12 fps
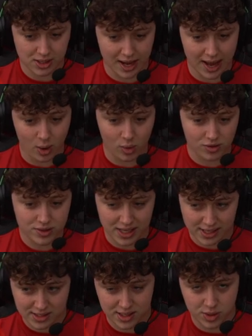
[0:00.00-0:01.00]
get out of
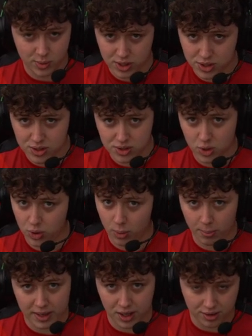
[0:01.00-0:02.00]
sticky situations that not
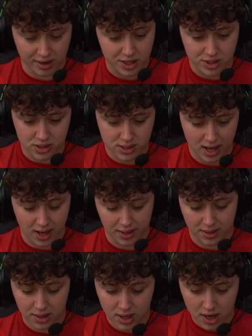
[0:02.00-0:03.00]
many other agents
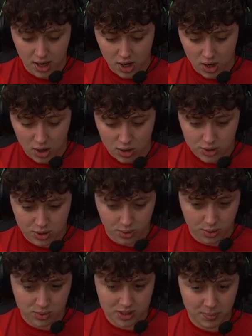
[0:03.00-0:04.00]
can.
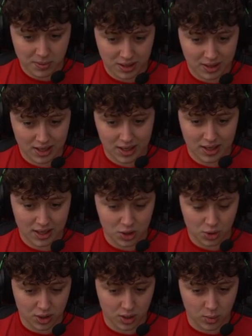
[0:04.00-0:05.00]
So typically, you're going to